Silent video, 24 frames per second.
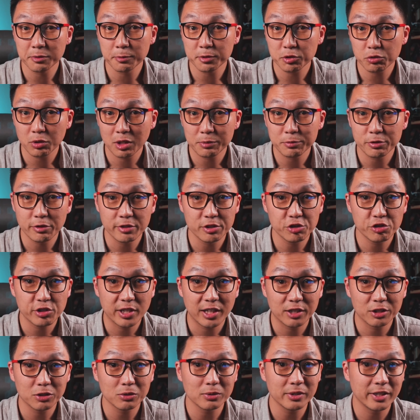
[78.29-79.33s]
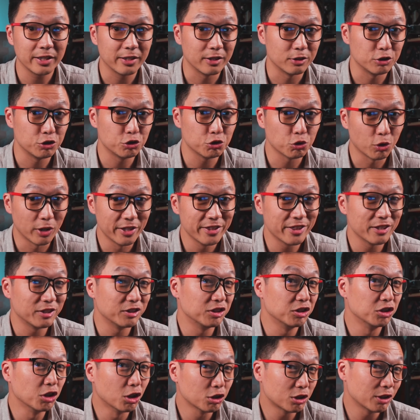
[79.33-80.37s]
subscribed to this channel and join the
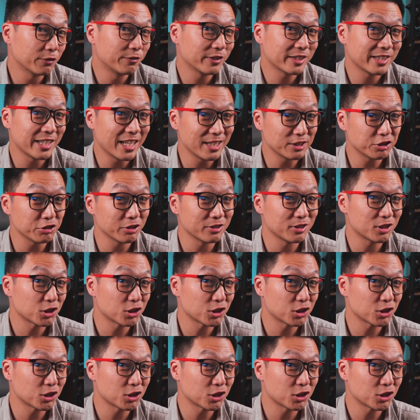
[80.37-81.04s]
notification